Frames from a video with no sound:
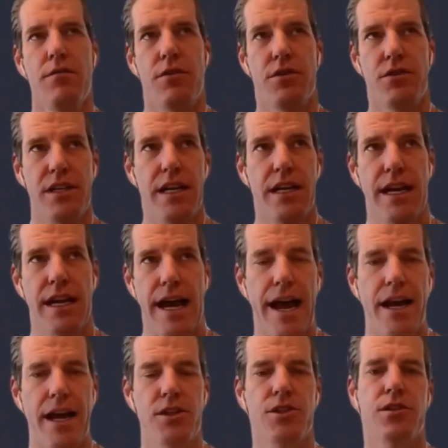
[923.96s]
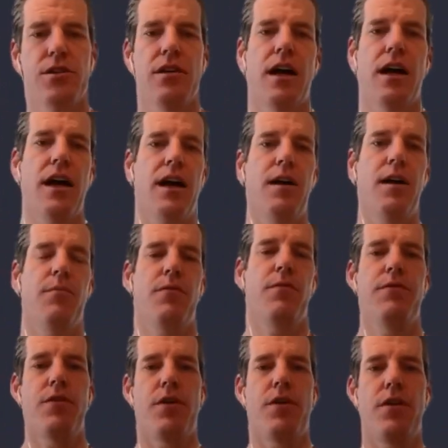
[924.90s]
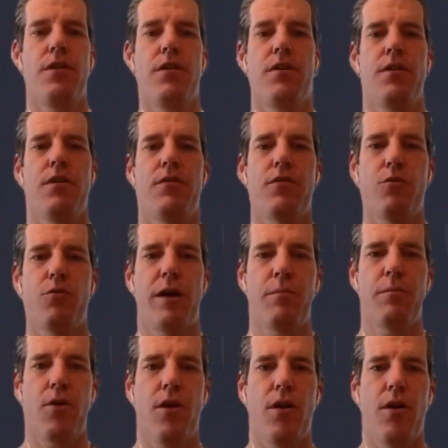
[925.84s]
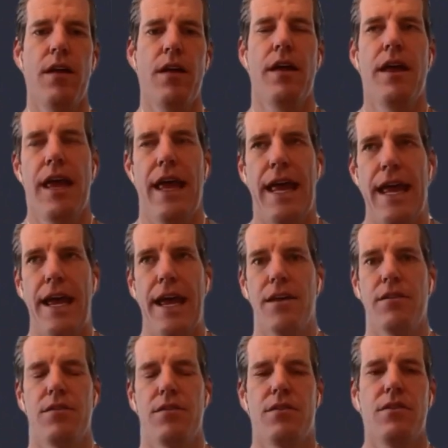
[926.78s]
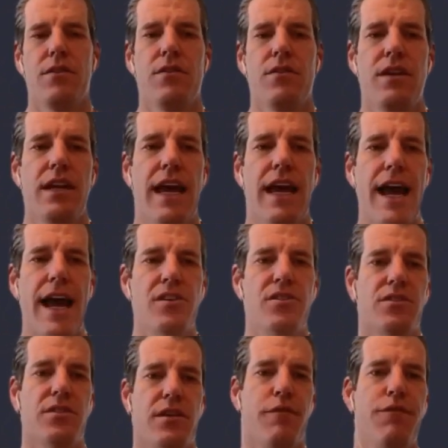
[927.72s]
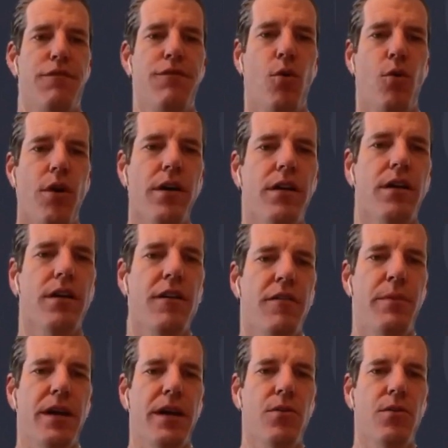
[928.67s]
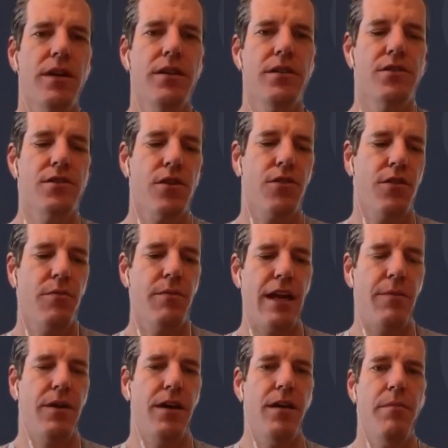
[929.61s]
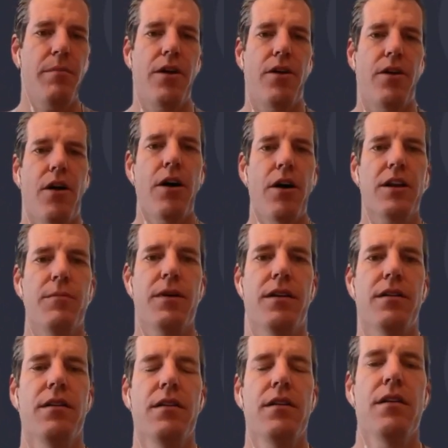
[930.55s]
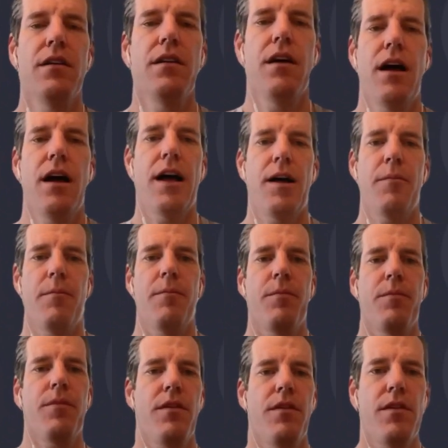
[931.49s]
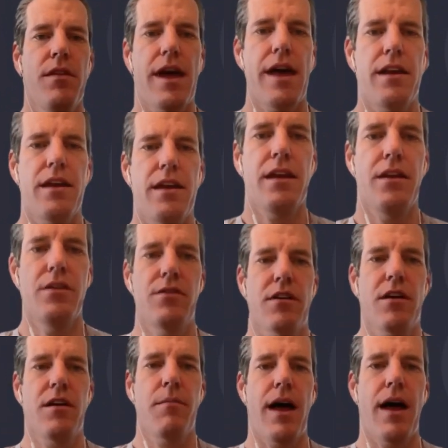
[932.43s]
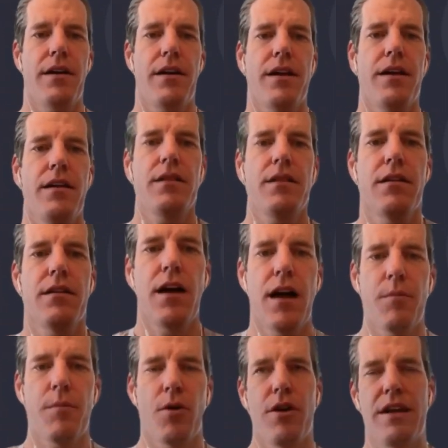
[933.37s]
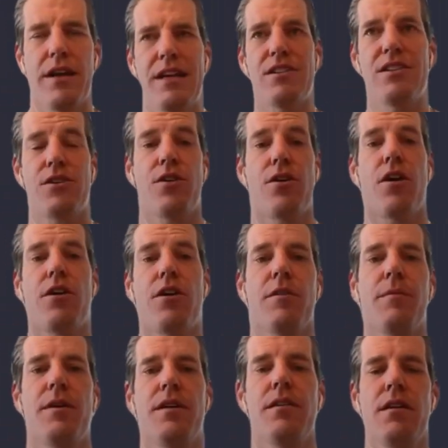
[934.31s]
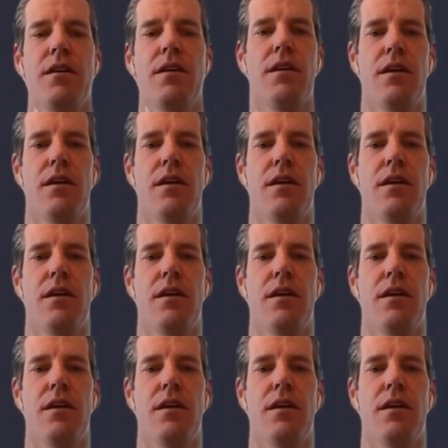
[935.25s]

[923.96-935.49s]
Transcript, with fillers: for Zcash, um, for for Ripple, and Zcash is a fork of Bitcoin, so there may be a better argument um, that it is a commodity um, or an easier argument.